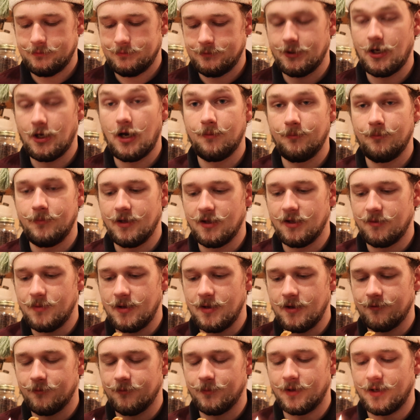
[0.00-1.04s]
Tom
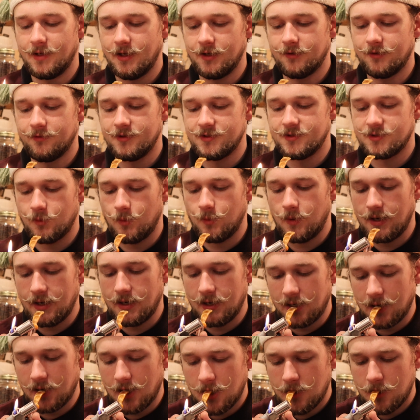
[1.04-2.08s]
Bigby from the Country
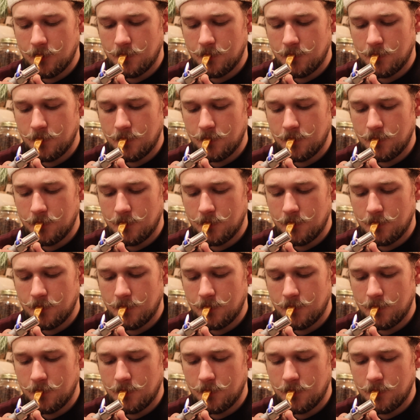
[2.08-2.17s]
Squire.